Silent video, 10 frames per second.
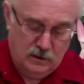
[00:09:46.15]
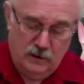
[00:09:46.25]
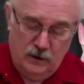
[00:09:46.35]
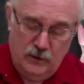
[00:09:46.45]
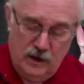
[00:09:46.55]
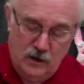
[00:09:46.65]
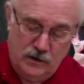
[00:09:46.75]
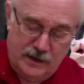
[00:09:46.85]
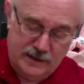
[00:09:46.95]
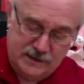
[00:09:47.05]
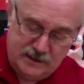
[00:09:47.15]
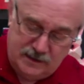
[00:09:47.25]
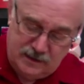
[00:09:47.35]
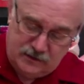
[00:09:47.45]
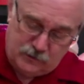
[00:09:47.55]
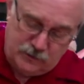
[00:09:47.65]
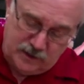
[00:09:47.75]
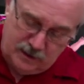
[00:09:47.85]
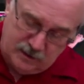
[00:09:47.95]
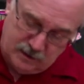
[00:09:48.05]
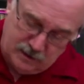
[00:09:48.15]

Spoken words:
There we go, a nice sticky tree,